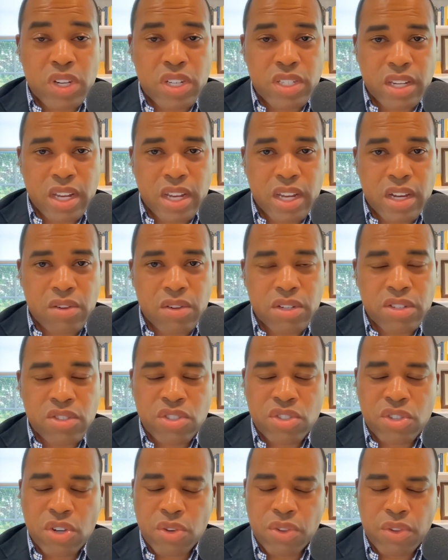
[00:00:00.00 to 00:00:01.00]
excel.
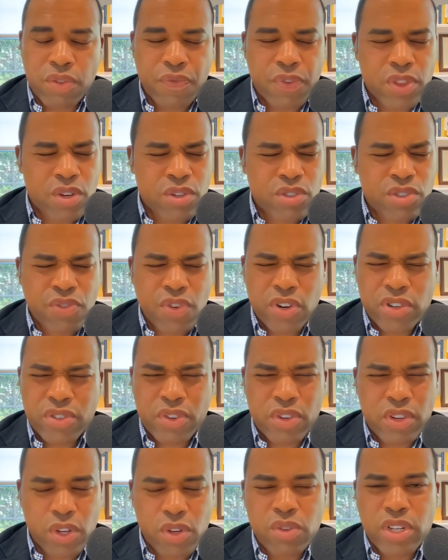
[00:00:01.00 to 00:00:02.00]
And so for those
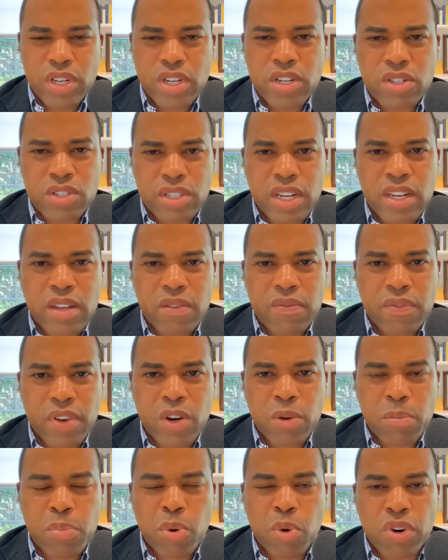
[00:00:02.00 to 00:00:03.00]
first few years, I did
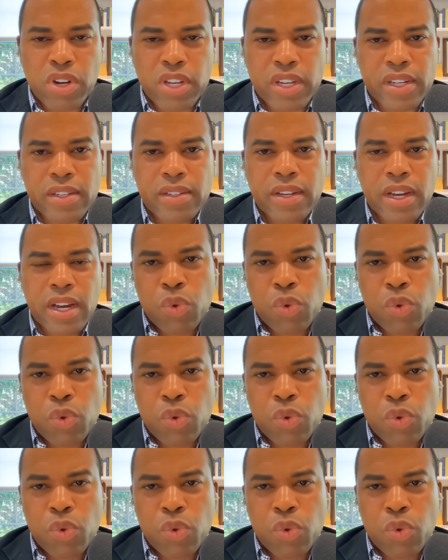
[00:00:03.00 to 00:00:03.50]
very poorly.